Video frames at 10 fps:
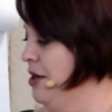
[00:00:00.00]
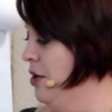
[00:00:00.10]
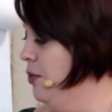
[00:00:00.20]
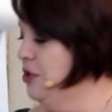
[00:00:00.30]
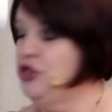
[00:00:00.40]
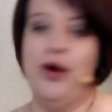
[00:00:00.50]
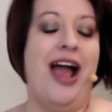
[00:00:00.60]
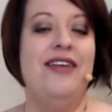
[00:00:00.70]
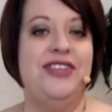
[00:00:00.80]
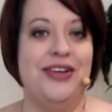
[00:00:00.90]
would
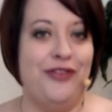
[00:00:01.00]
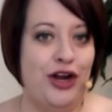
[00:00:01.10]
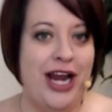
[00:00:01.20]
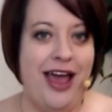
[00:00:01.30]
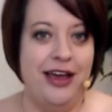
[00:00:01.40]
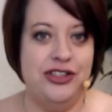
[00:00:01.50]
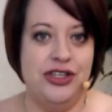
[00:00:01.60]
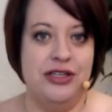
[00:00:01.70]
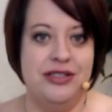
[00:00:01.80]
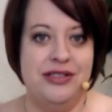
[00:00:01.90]
drive different
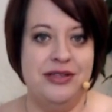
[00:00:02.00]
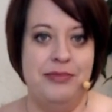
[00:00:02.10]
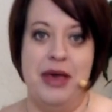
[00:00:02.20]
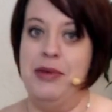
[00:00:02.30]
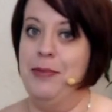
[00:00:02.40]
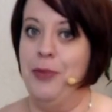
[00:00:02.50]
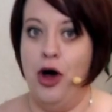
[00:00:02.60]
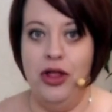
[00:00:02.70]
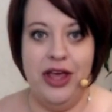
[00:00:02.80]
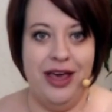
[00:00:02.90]
actions, maybe
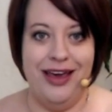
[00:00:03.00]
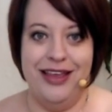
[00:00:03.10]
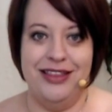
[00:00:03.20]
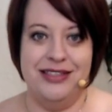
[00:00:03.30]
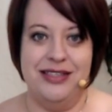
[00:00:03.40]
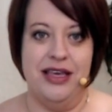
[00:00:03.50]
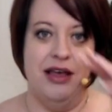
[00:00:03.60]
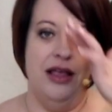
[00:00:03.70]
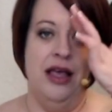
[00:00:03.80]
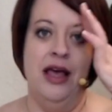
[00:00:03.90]
balking at the skill,